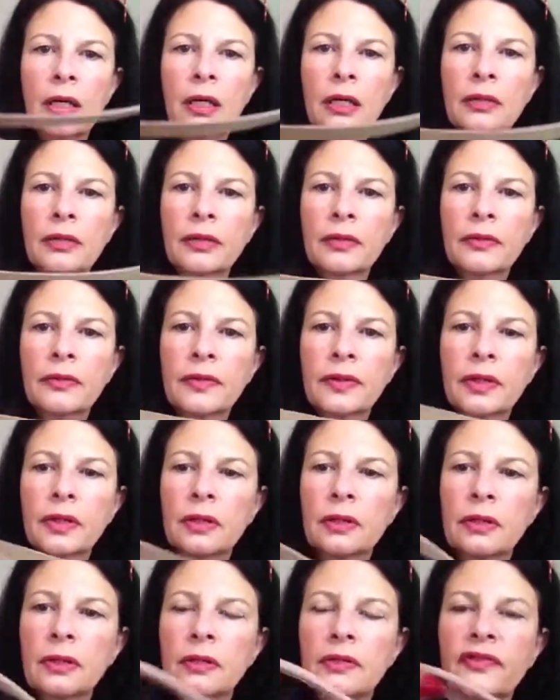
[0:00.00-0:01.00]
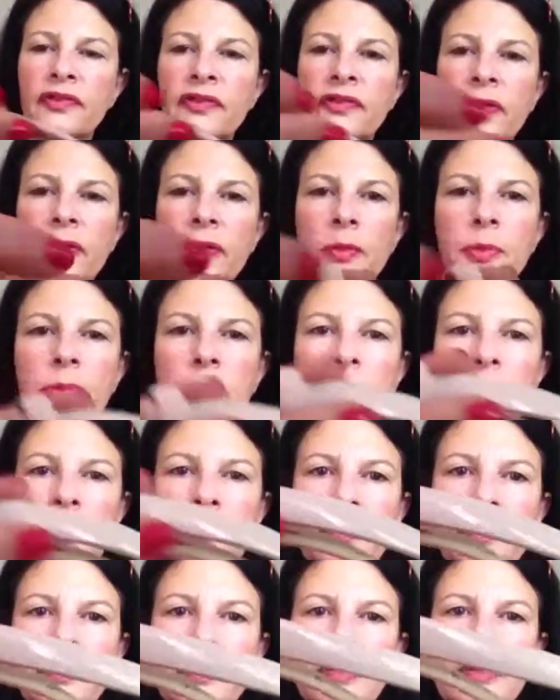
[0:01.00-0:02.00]
I don't think you can see, probably.
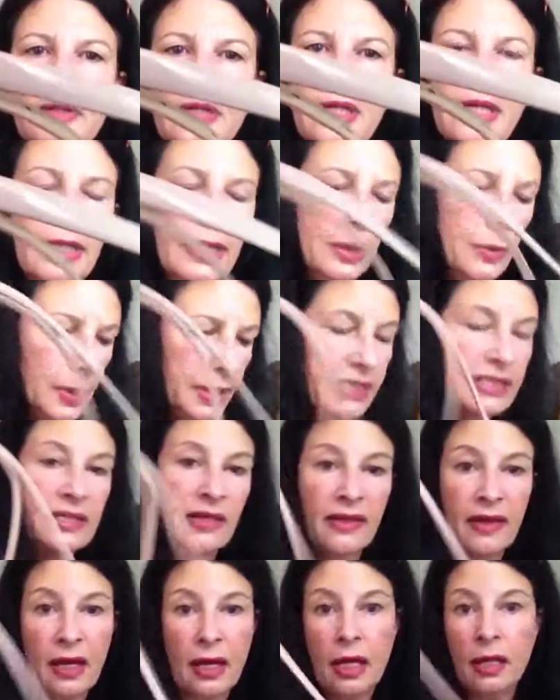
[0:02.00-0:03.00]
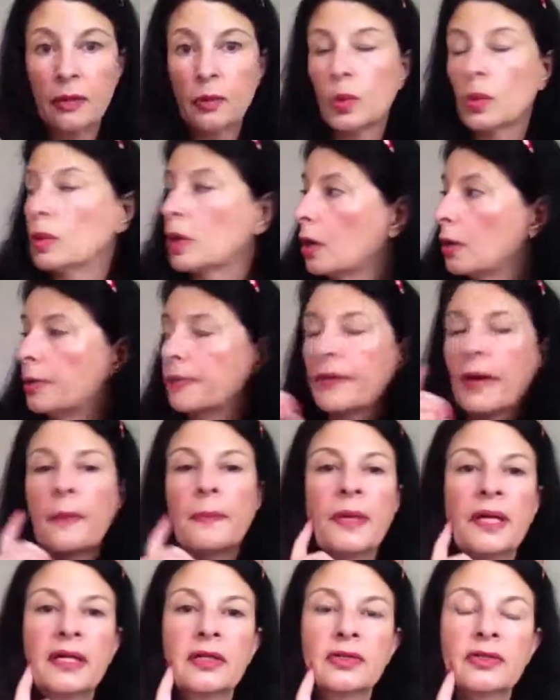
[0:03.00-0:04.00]
Anyway, so that will go with that
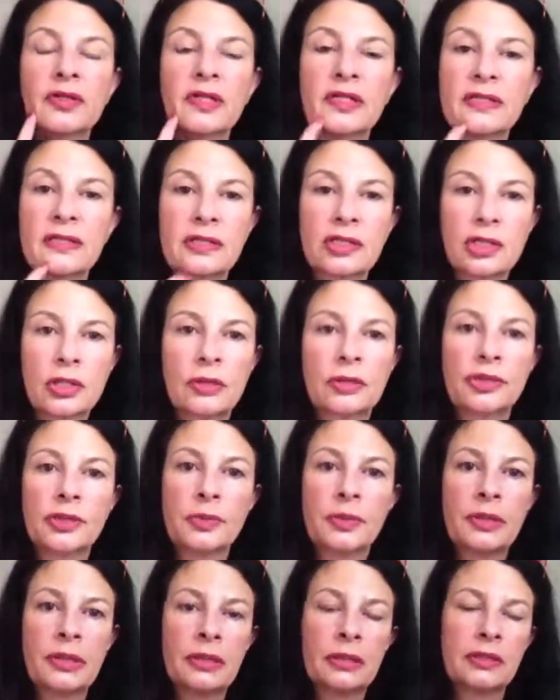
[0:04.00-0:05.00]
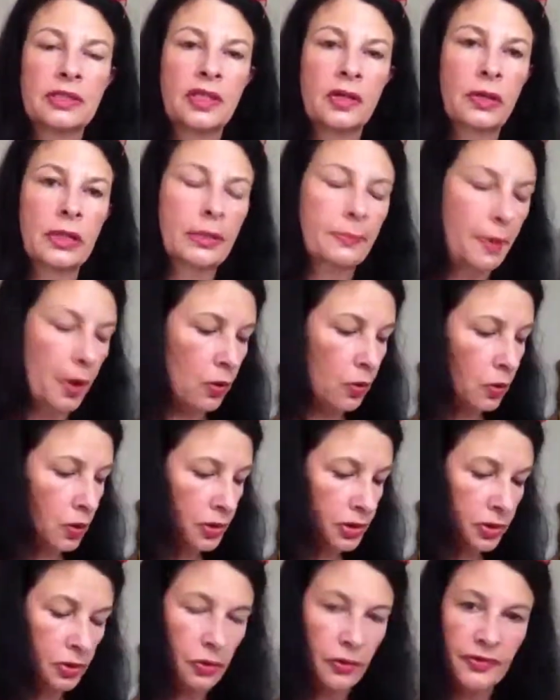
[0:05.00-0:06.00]
pink dress I showed you with the little tiny polka
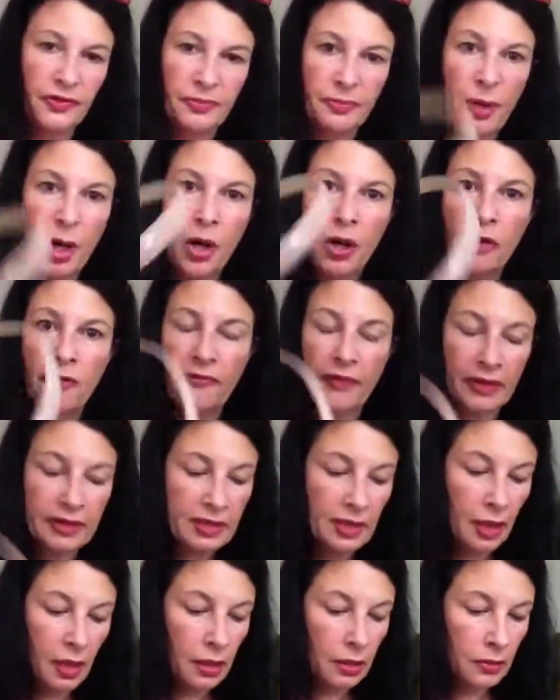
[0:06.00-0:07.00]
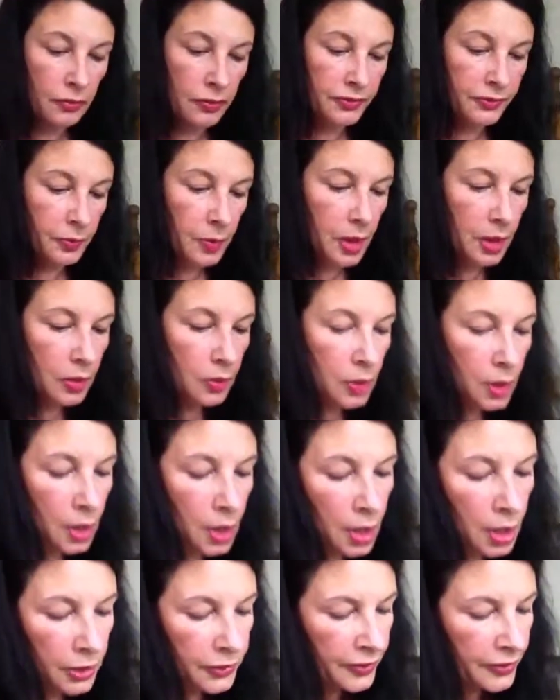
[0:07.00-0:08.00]
dots. Perfect colour as well.
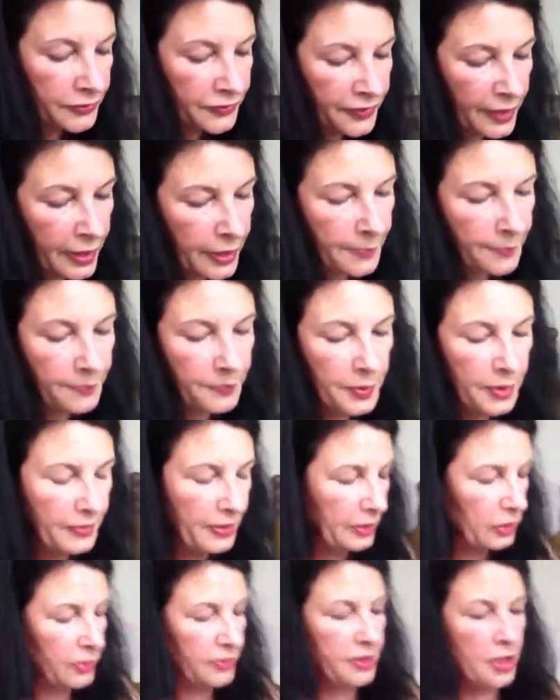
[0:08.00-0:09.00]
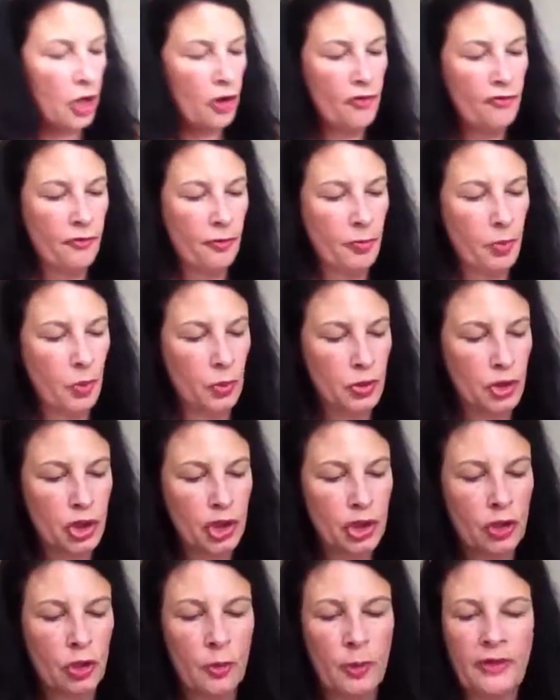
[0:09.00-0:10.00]
That's that. But then in the Overboard
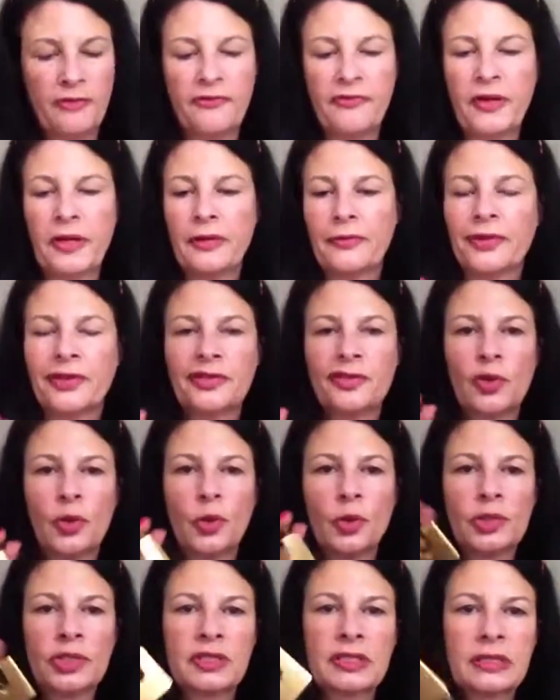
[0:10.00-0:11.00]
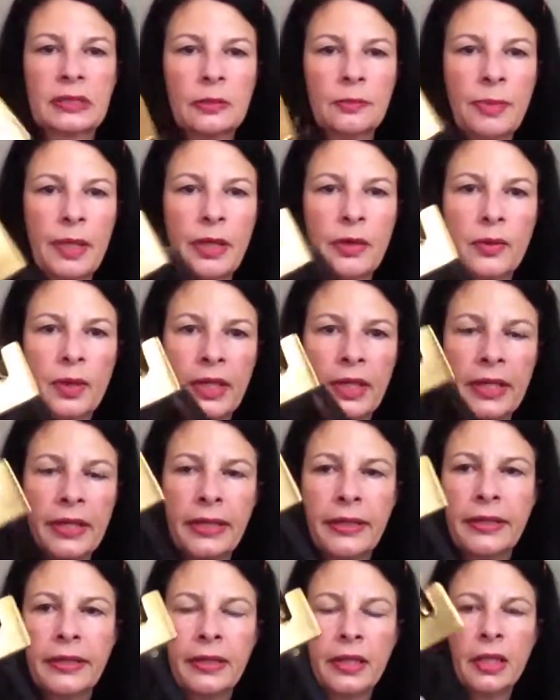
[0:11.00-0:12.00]
shop, I found this gorgeous little belt
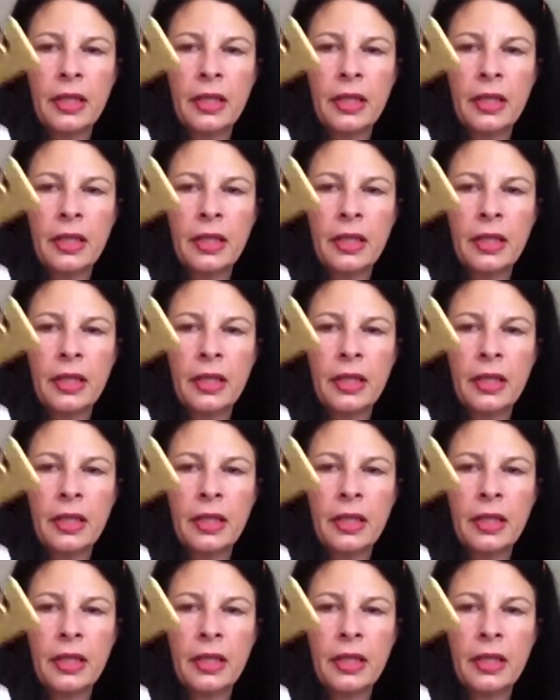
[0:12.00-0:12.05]
here.